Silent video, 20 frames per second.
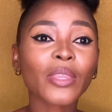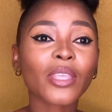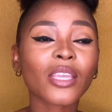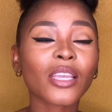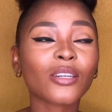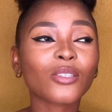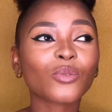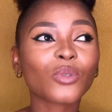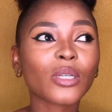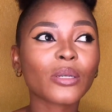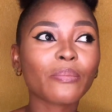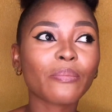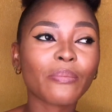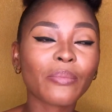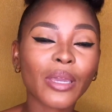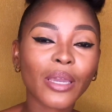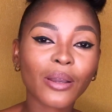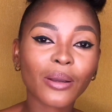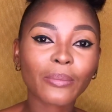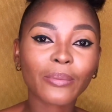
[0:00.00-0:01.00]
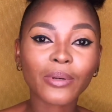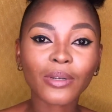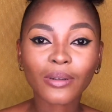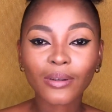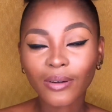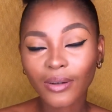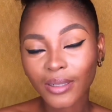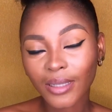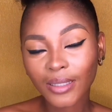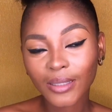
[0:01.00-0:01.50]
you're doing makeup on
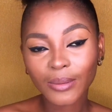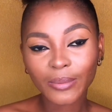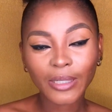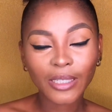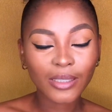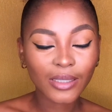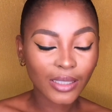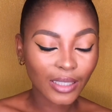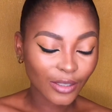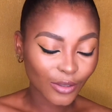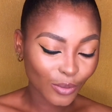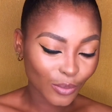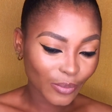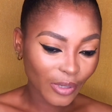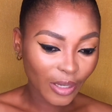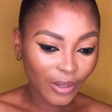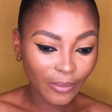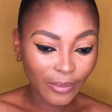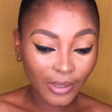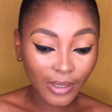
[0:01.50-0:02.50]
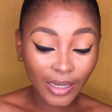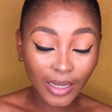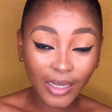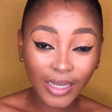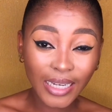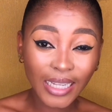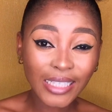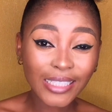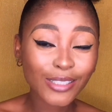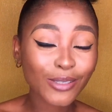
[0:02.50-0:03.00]
others, because I do makeup on
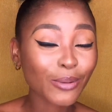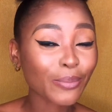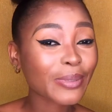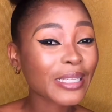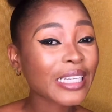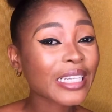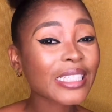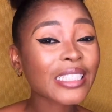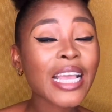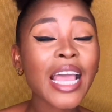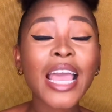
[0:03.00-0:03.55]
others. So please,